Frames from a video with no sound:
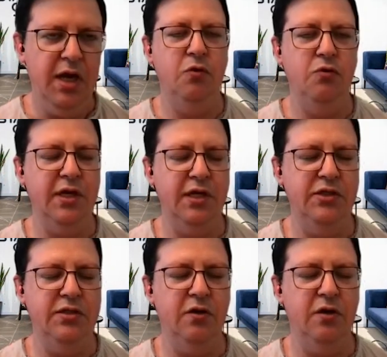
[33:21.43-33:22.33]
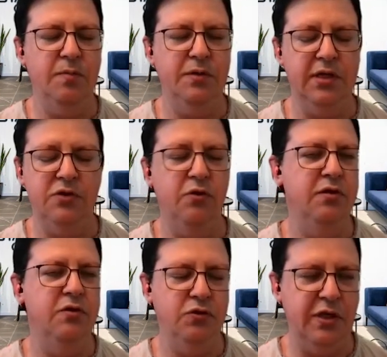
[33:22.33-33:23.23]
Growth stage startups, uh,
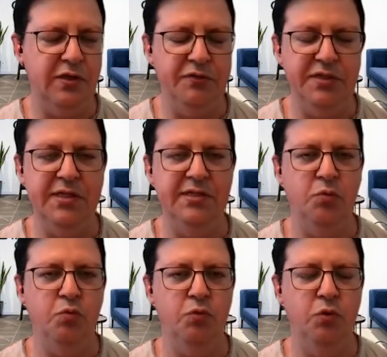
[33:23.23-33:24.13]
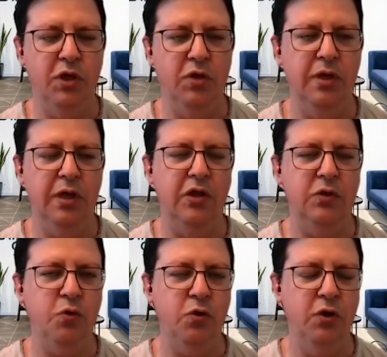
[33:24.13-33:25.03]
sorry, growth stage VCs are looking a
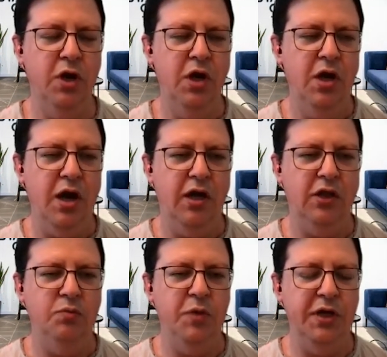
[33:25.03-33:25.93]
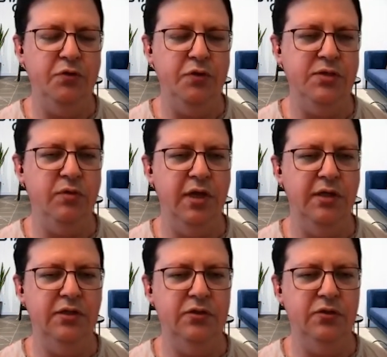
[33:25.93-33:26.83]
lot more on metrics
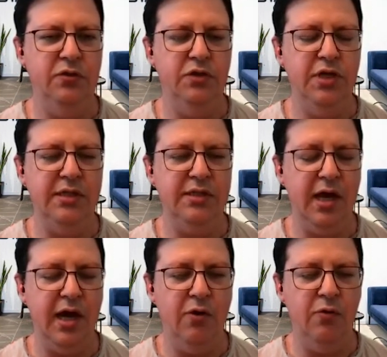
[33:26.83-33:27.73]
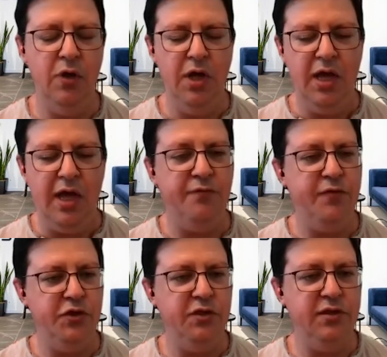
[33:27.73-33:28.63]
related to just how
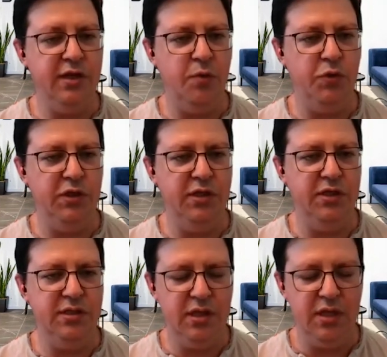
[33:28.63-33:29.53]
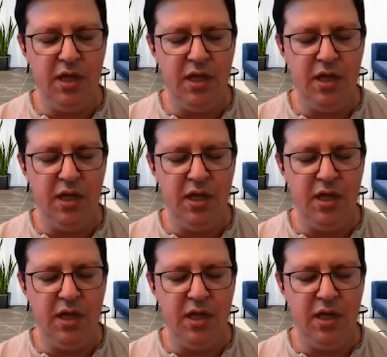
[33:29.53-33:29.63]
efficient the company is.